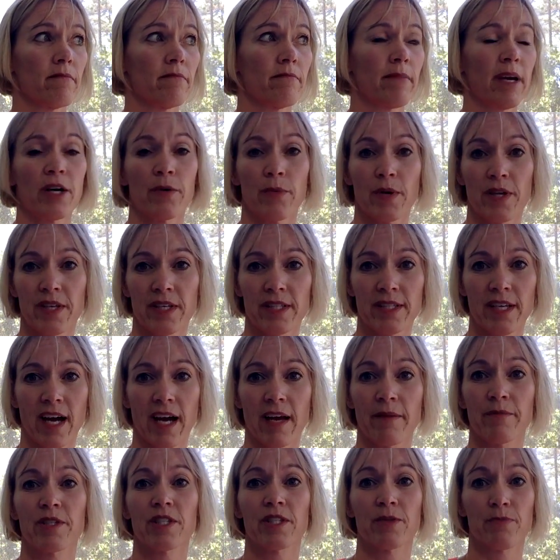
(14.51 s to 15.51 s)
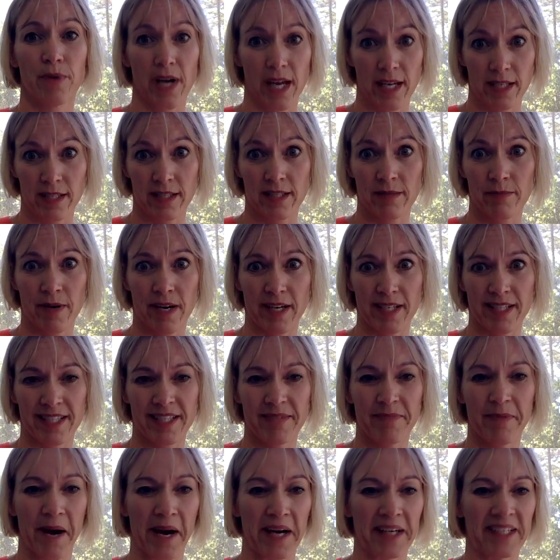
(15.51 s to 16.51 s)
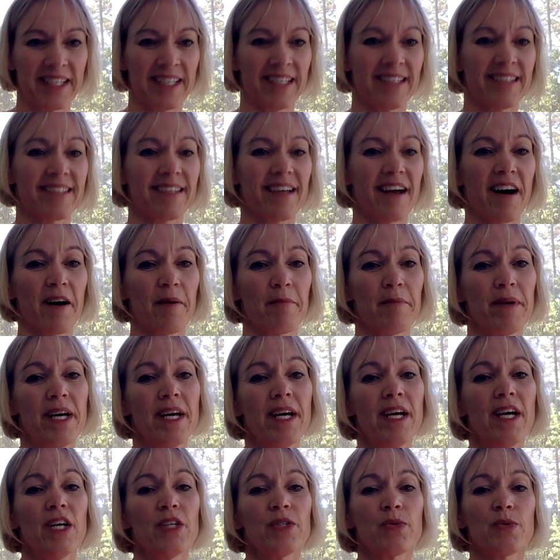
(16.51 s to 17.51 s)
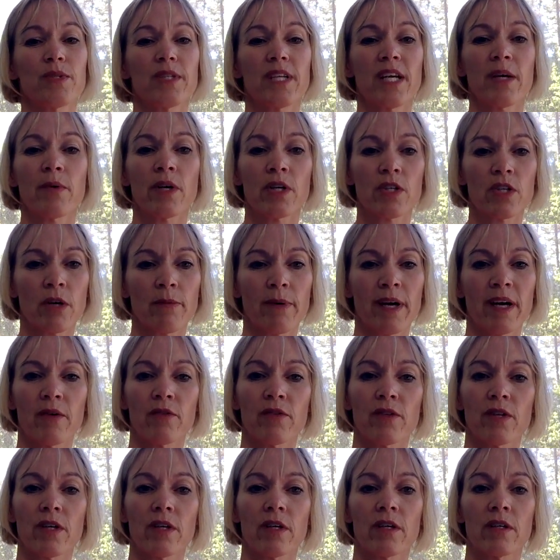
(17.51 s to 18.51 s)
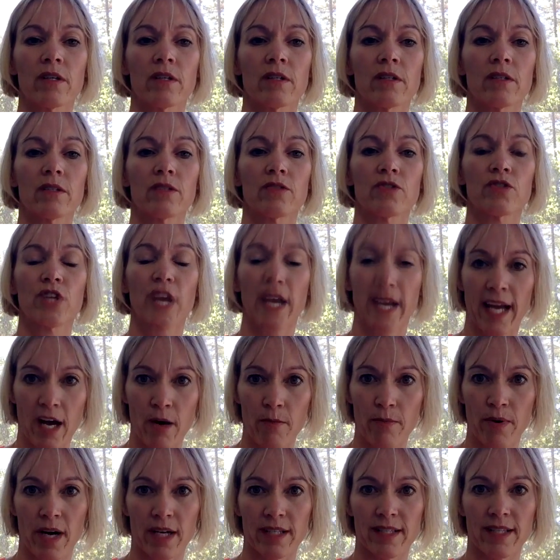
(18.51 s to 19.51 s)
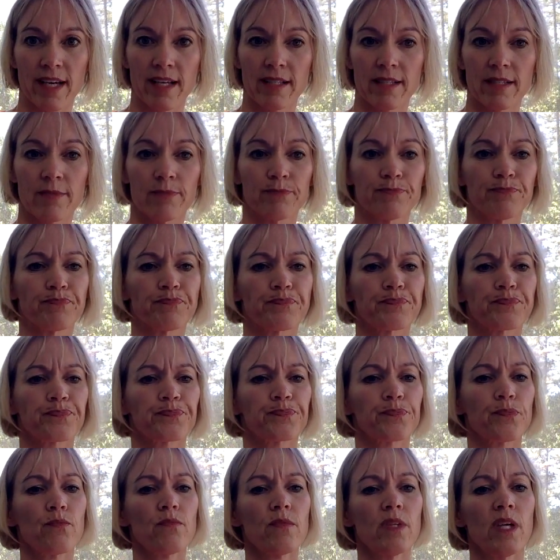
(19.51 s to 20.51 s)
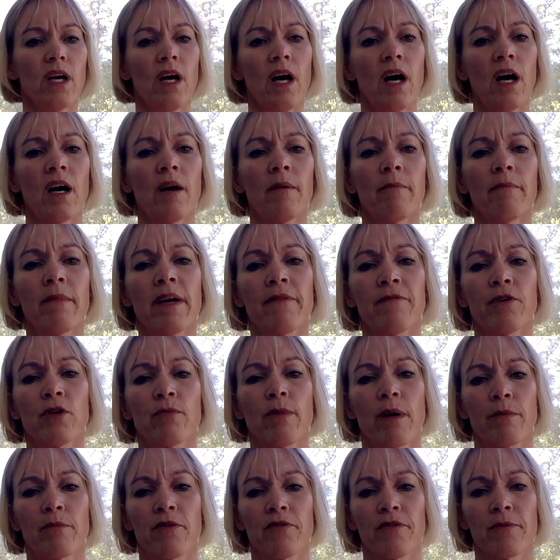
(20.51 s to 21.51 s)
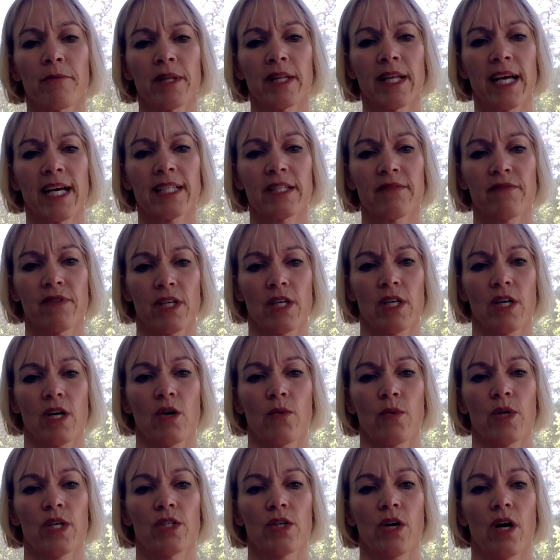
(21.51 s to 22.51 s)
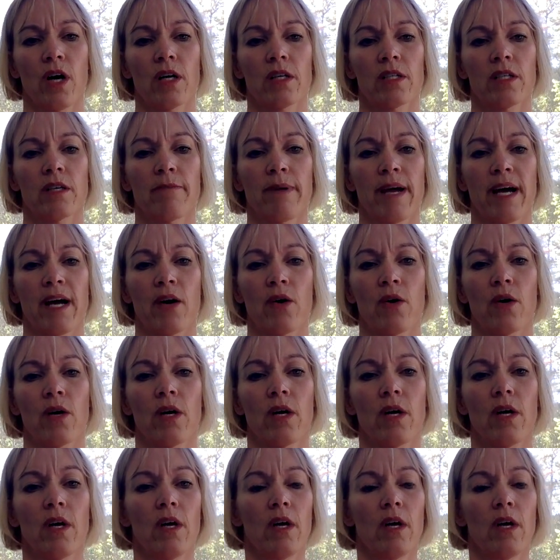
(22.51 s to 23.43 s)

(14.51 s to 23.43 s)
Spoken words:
better with at time. Just practice, practice, practice. So today we're going to talk about the checkout process. If you remember from the last video, we talked about